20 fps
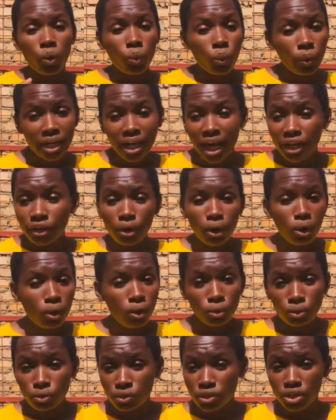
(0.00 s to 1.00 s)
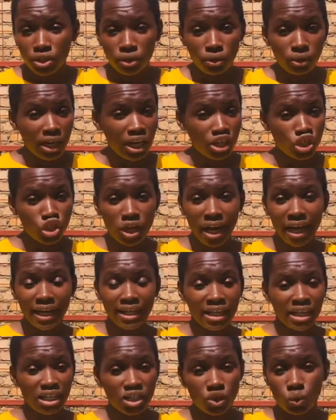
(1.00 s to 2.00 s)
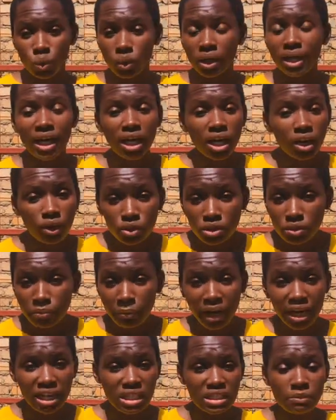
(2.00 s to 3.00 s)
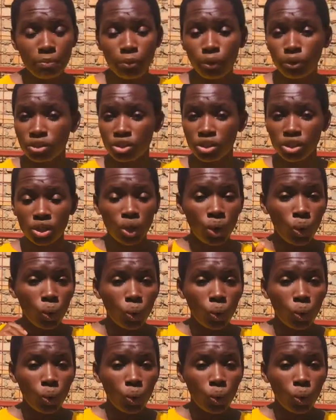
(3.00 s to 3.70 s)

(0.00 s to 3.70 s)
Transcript: we can all lose you know national ids we can lose passports